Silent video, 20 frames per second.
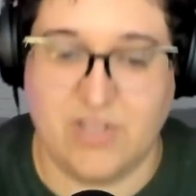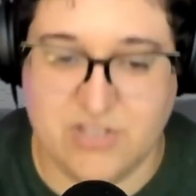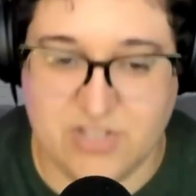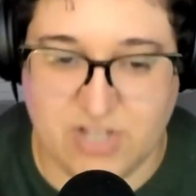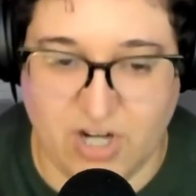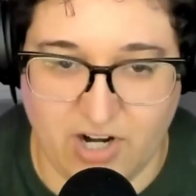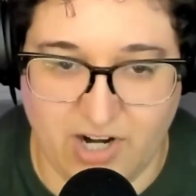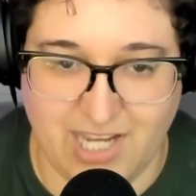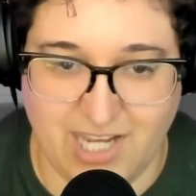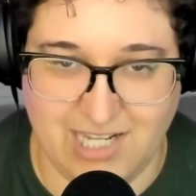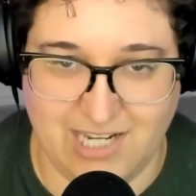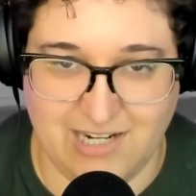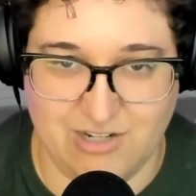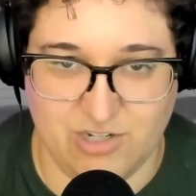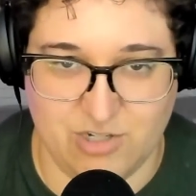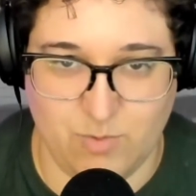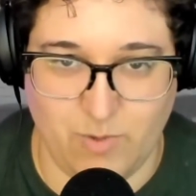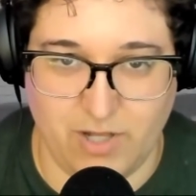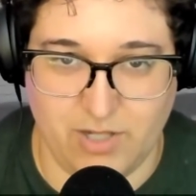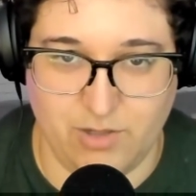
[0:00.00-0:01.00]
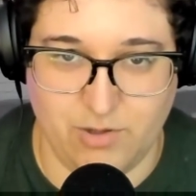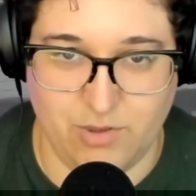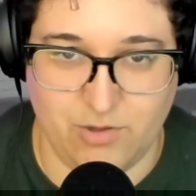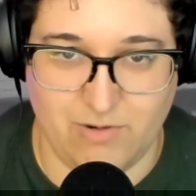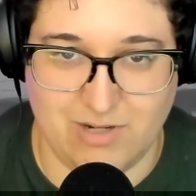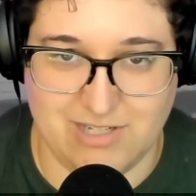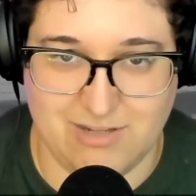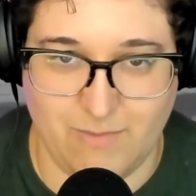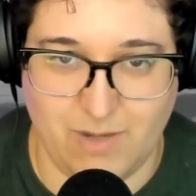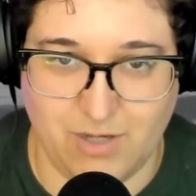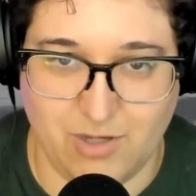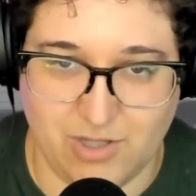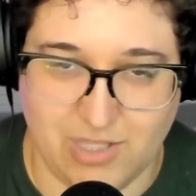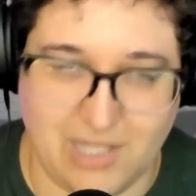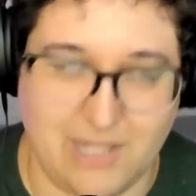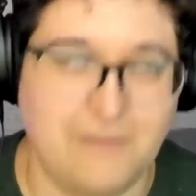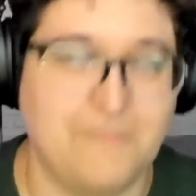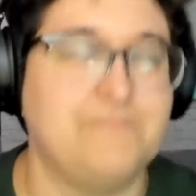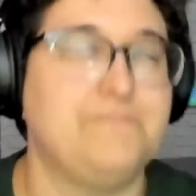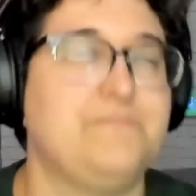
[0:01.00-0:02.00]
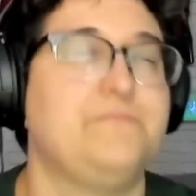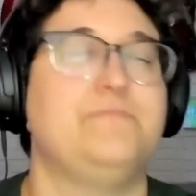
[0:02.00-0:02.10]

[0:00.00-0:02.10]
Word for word: Sorry, I needed to swallow the rest of my cookie.